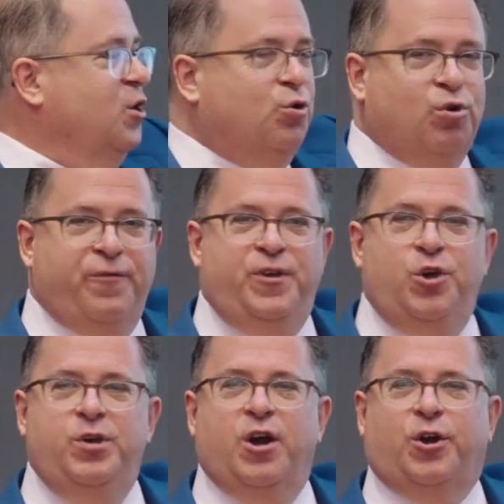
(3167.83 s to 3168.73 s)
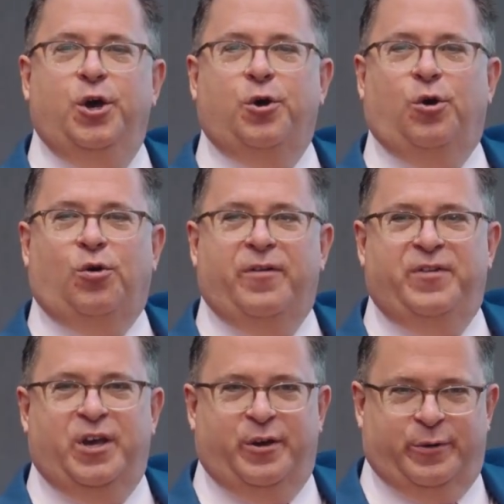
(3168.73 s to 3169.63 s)
Review your Google
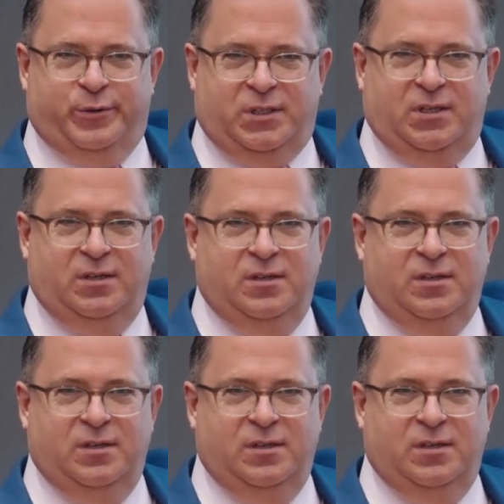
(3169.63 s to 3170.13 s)
reviews.